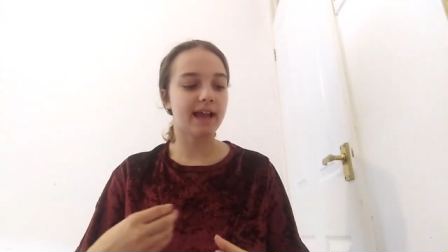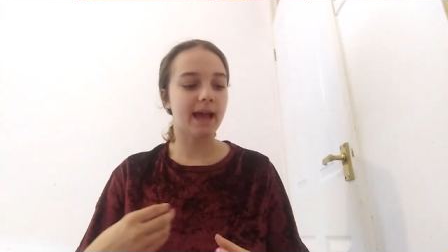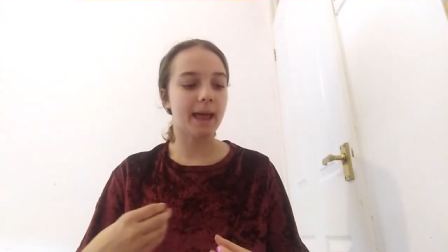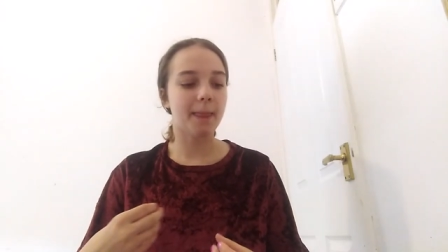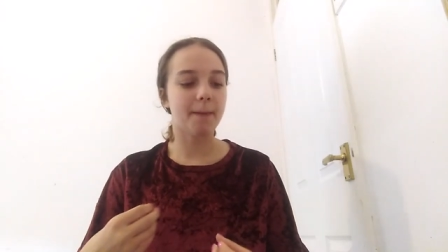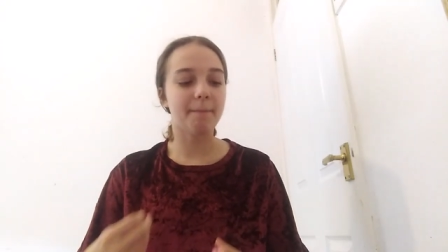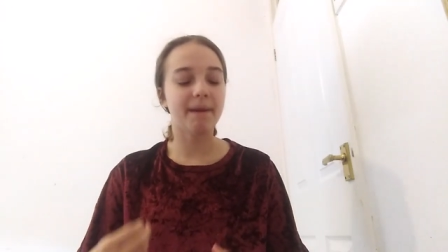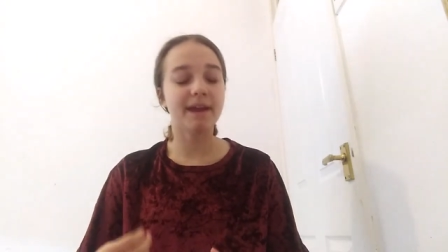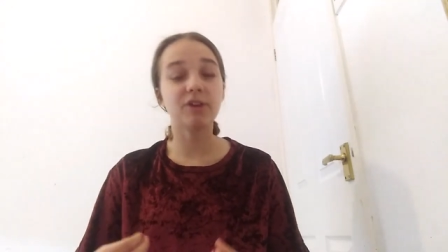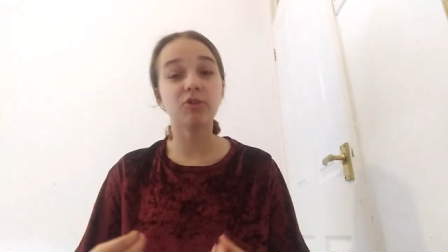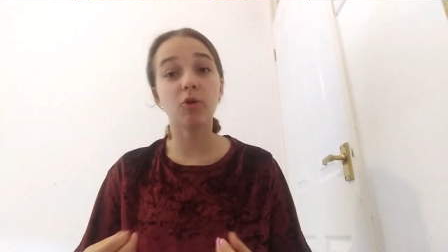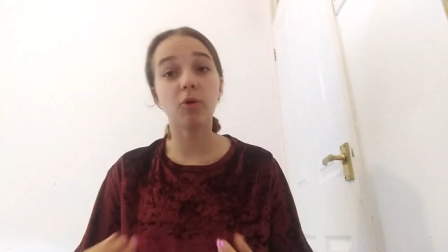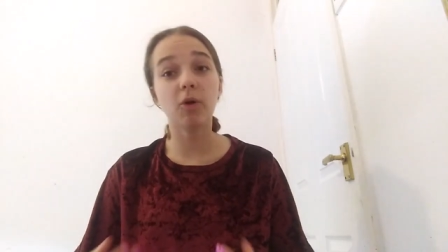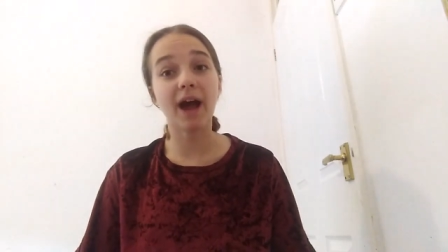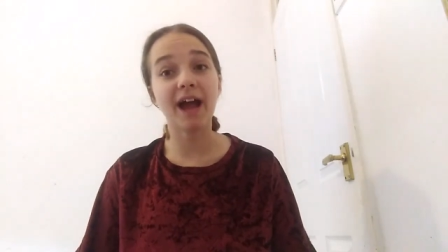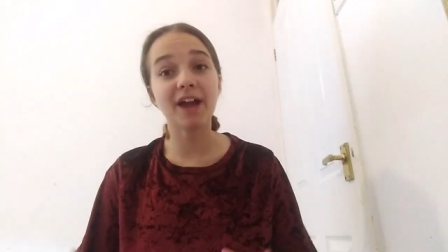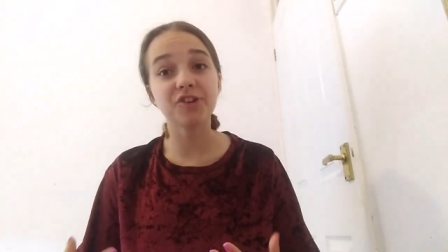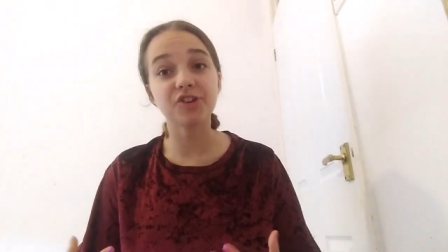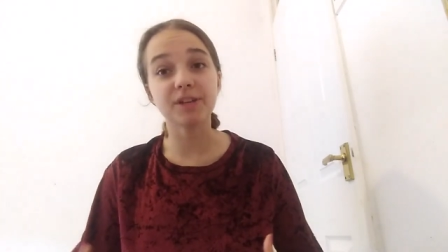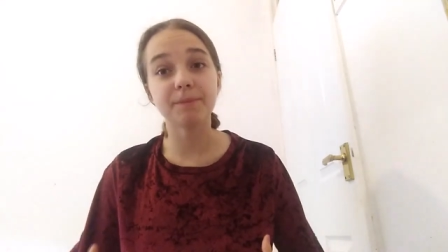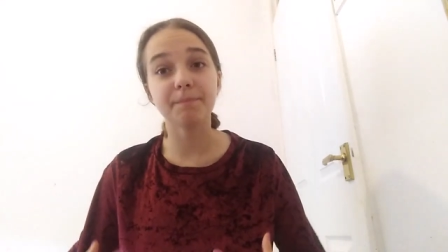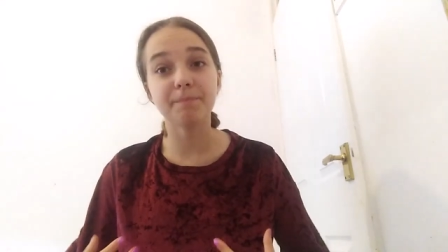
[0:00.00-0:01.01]
and they may not
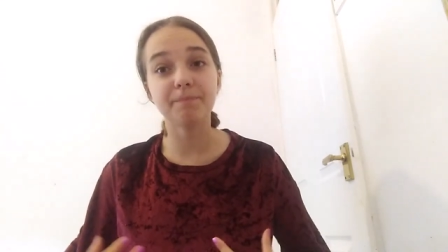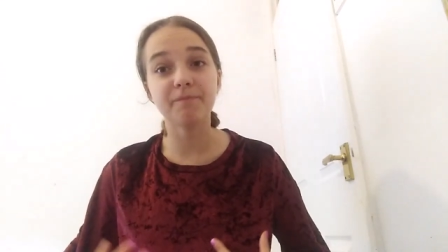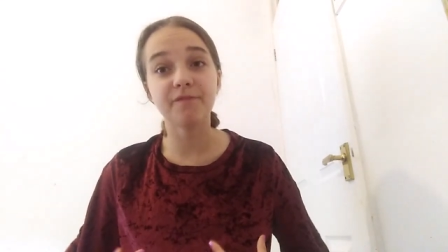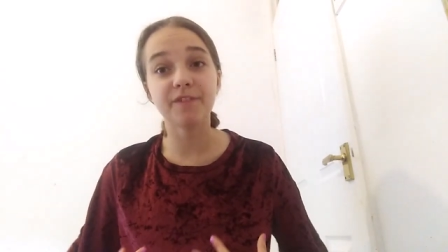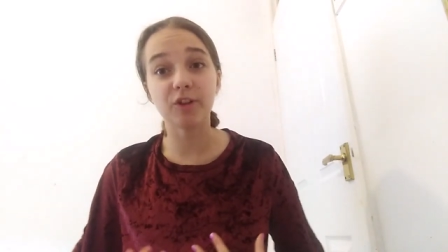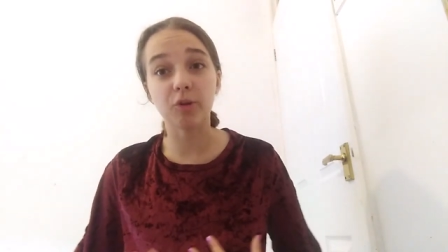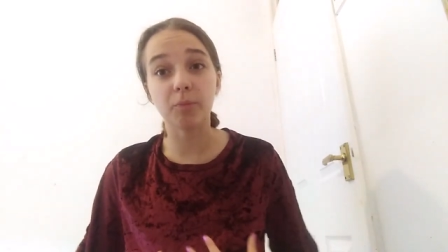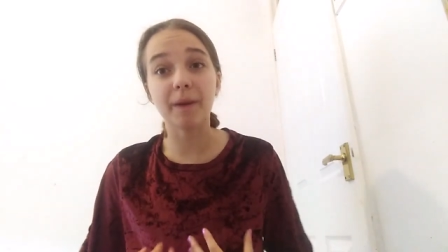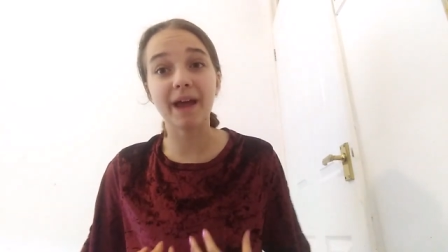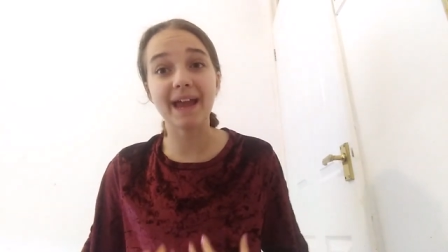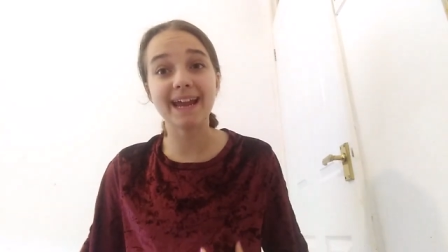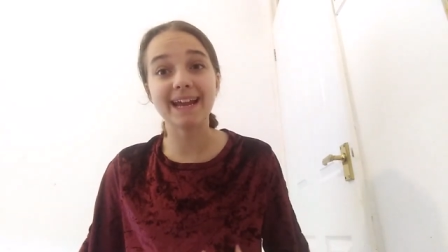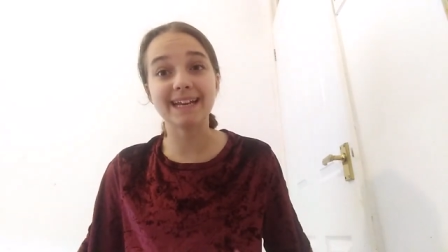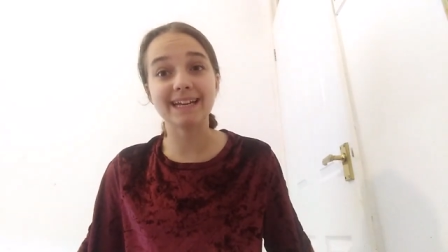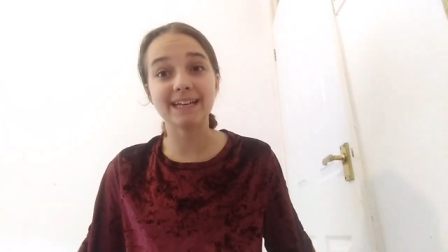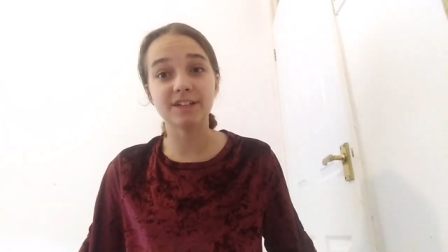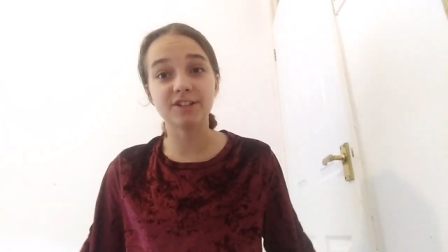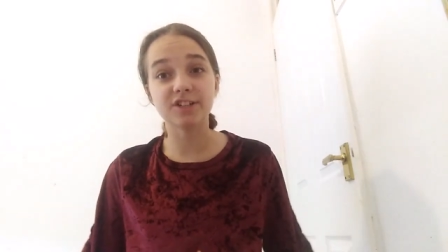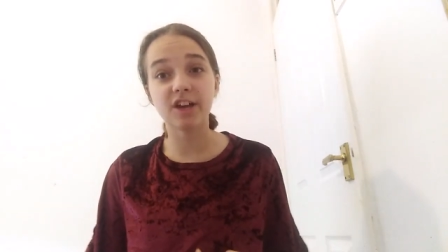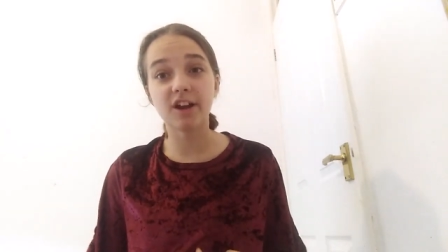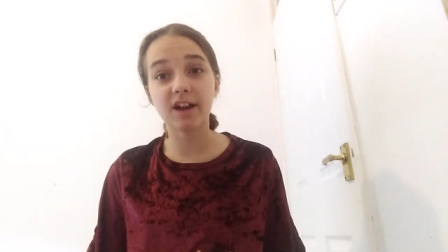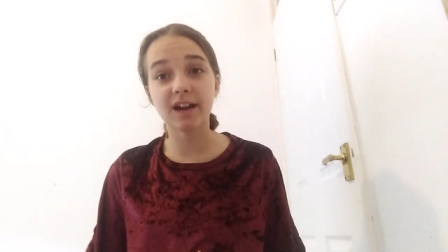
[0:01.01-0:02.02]
actually feel pain
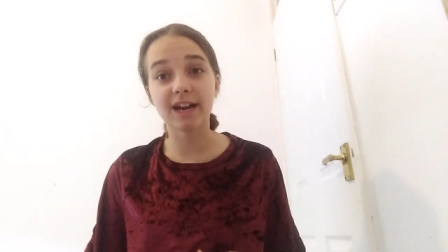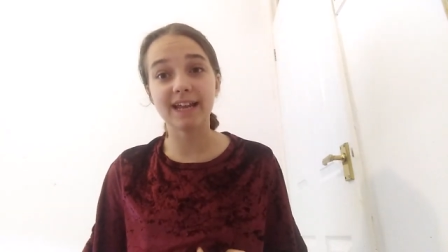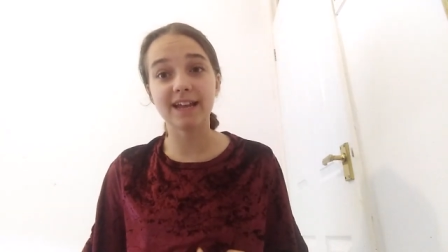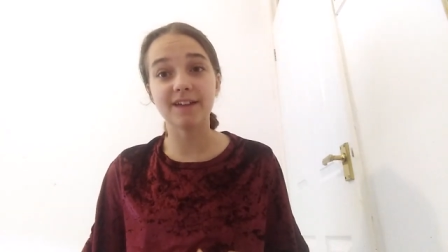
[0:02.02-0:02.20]
internally